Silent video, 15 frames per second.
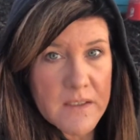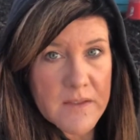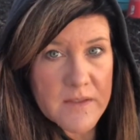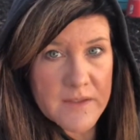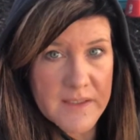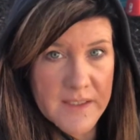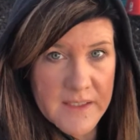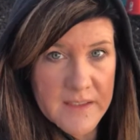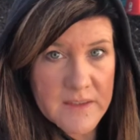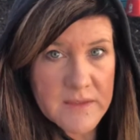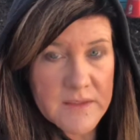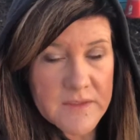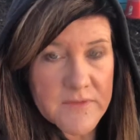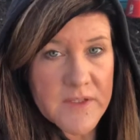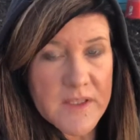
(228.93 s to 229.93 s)
The key to
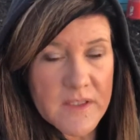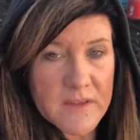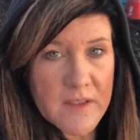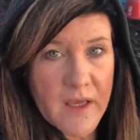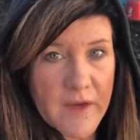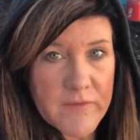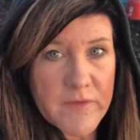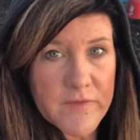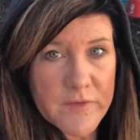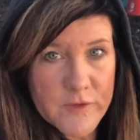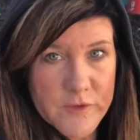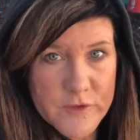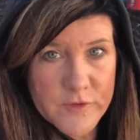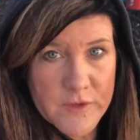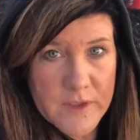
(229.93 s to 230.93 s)
living the life of
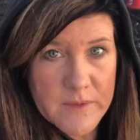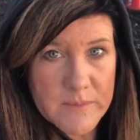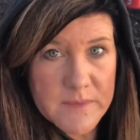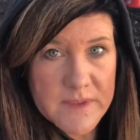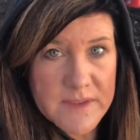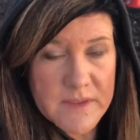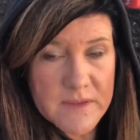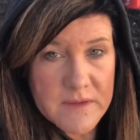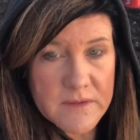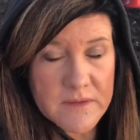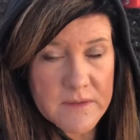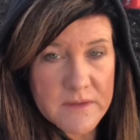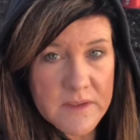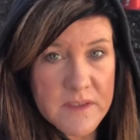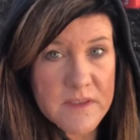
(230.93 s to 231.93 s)
your dreams
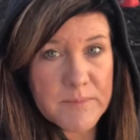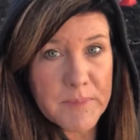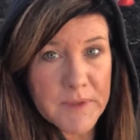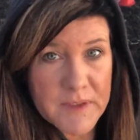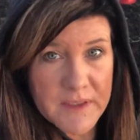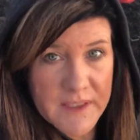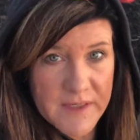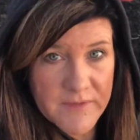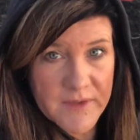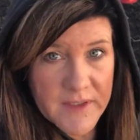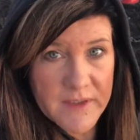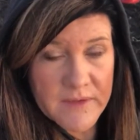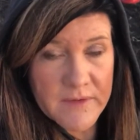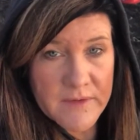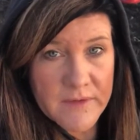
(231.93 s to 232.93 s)
is
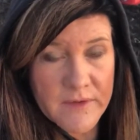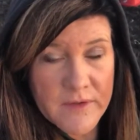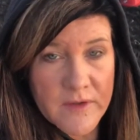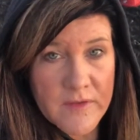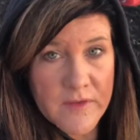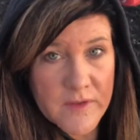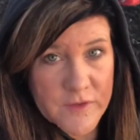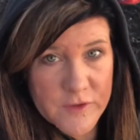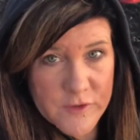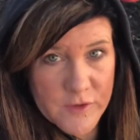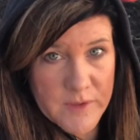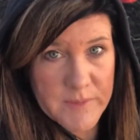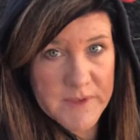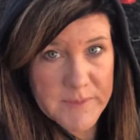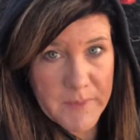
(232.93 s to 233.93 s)
believing that the
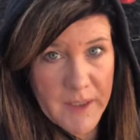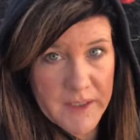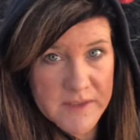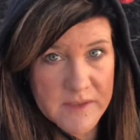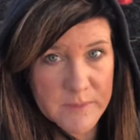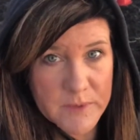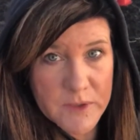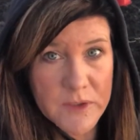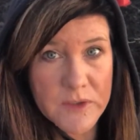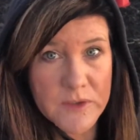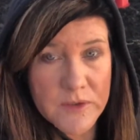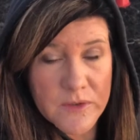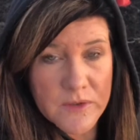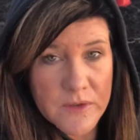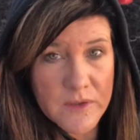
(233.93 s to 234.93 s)
dream is possible,
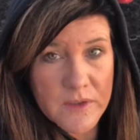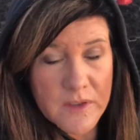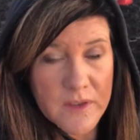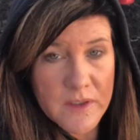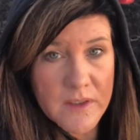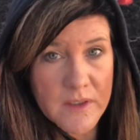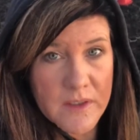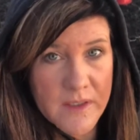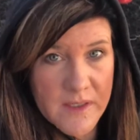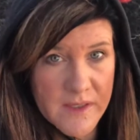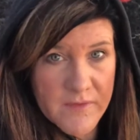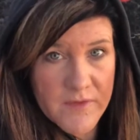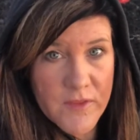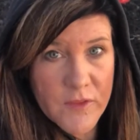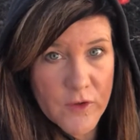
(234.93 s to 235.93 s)

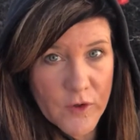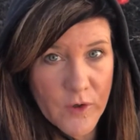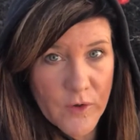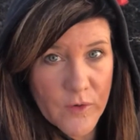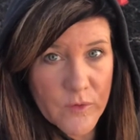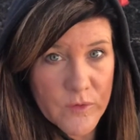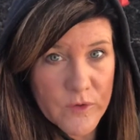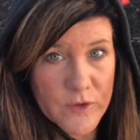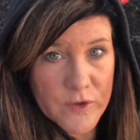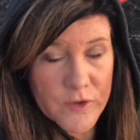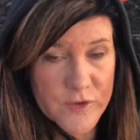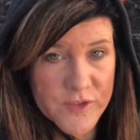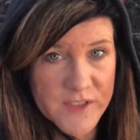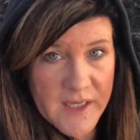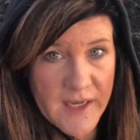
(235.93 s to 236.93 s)
even though
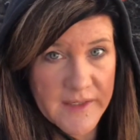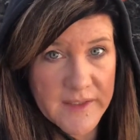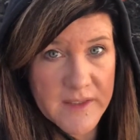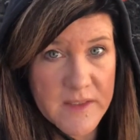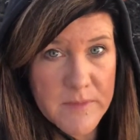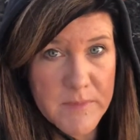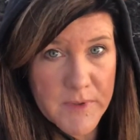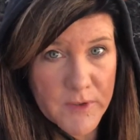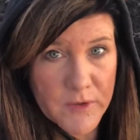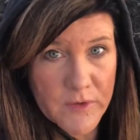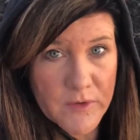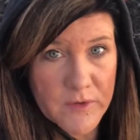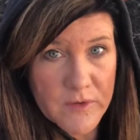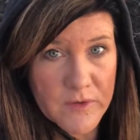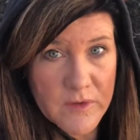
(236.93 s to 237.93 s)
you're standing in the
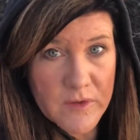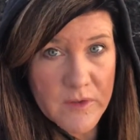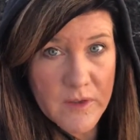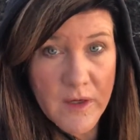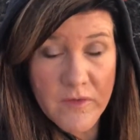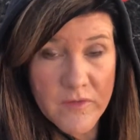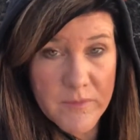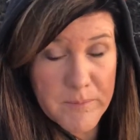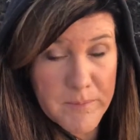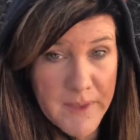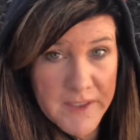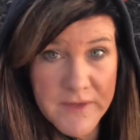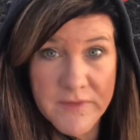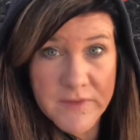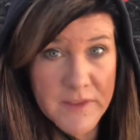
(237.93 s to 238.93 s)
middle of a
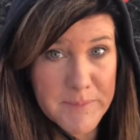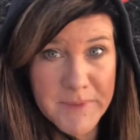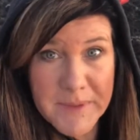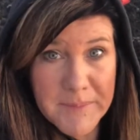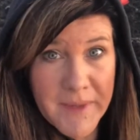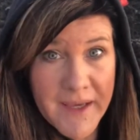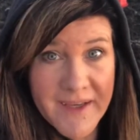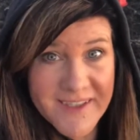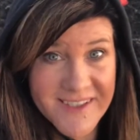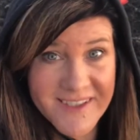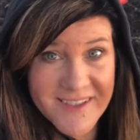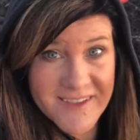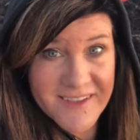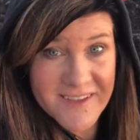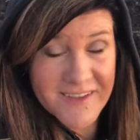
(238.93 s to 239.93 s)
muddy flippin' mess,